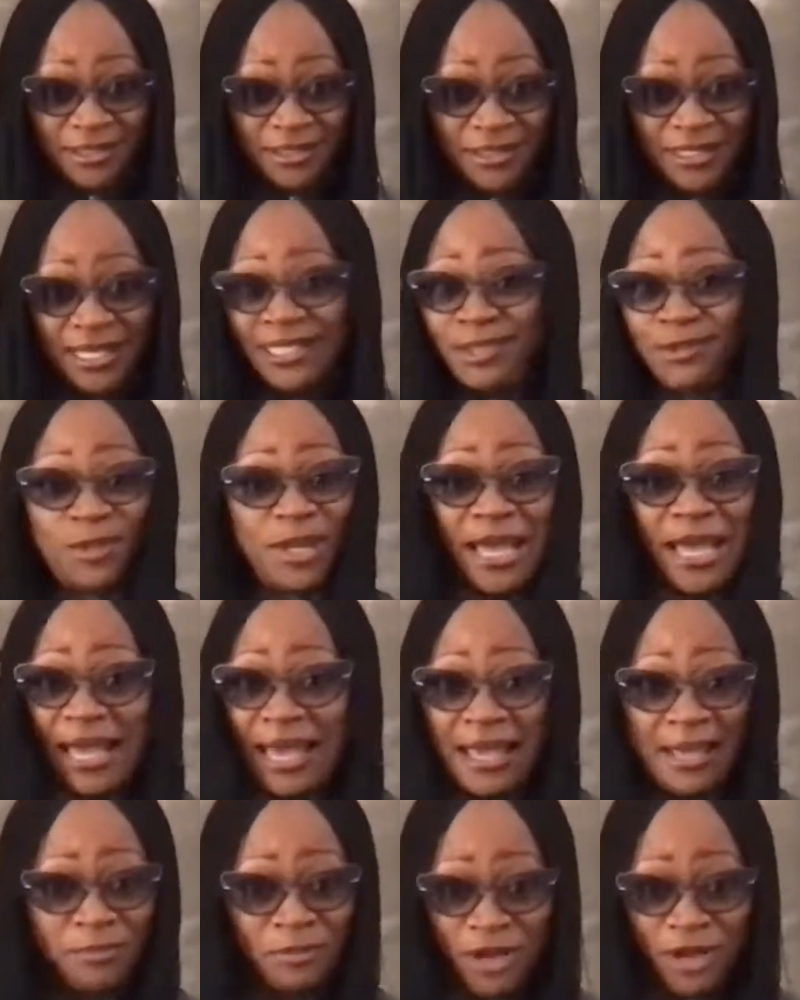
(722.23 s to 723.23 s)
That's where I
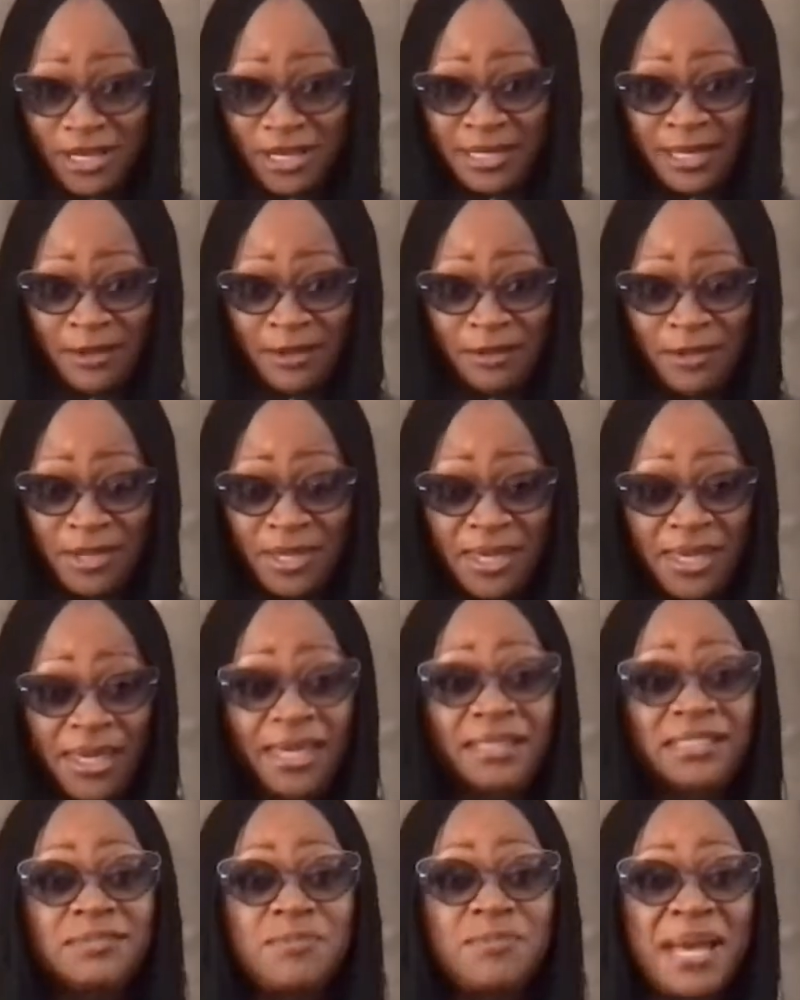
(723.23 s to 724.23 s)
am right now.
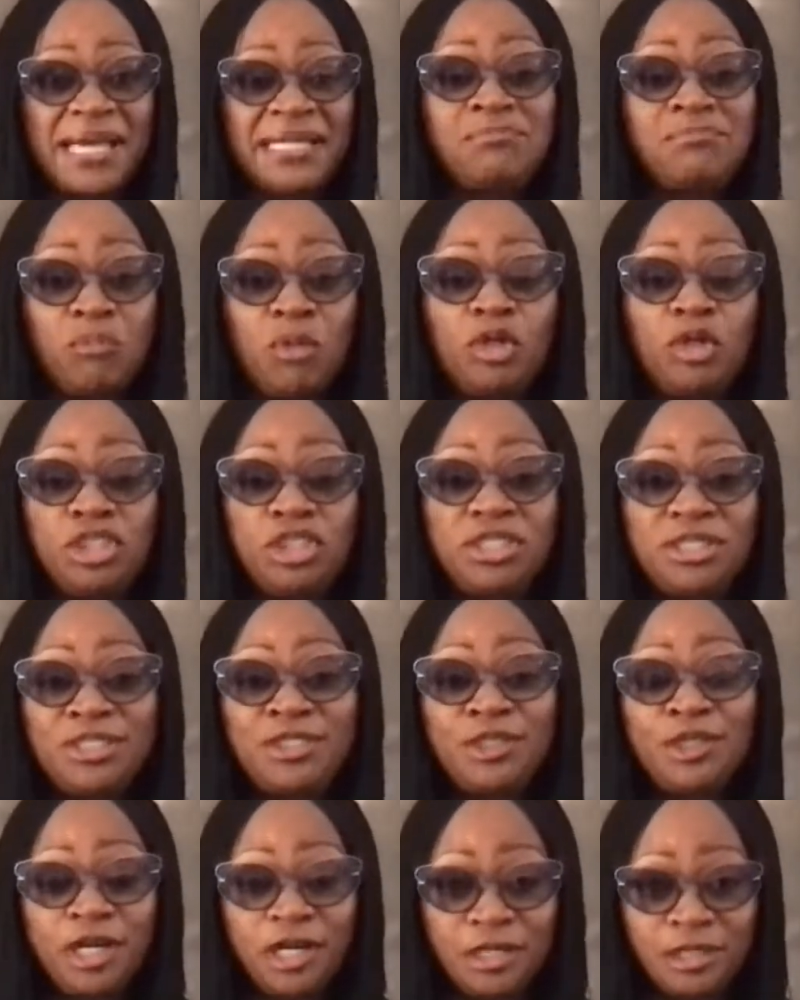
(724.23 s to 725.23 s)
It's my Moji's
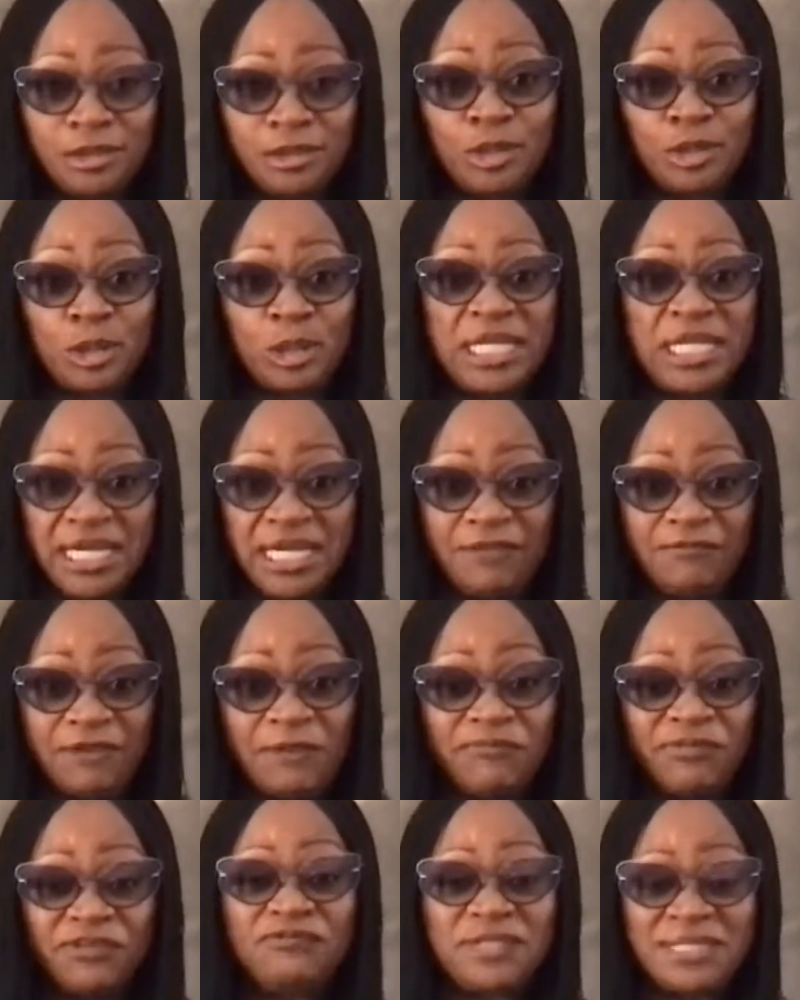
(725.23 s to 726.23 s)
turn to leave.
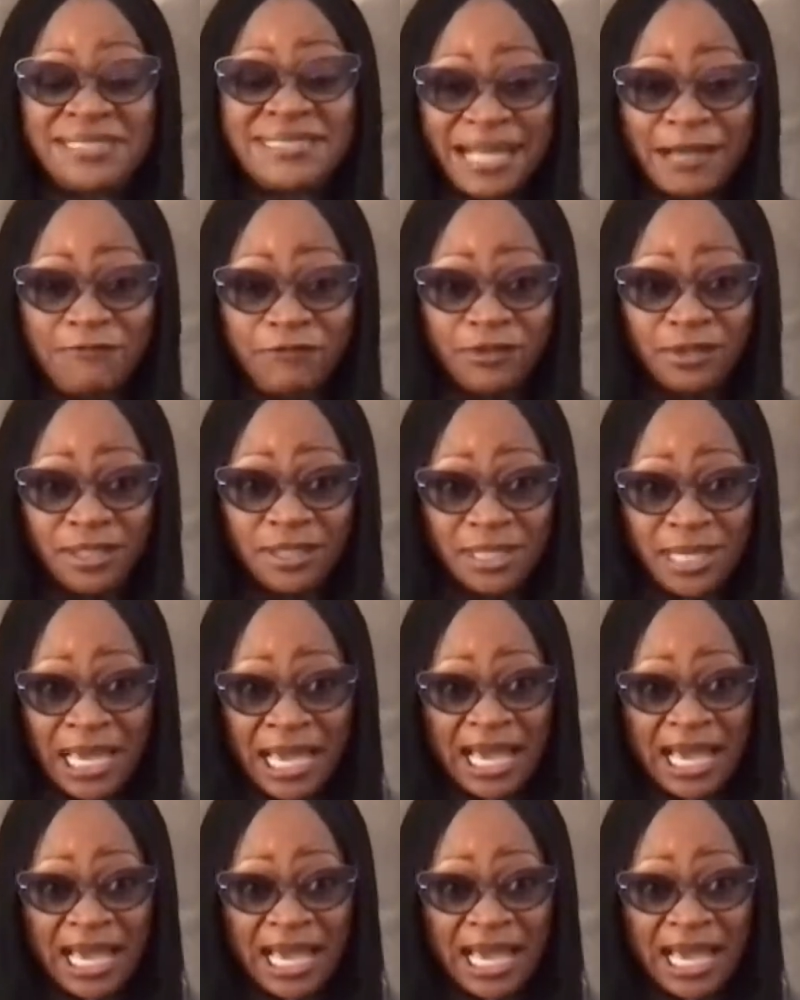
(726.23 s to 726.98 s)
I'm 57.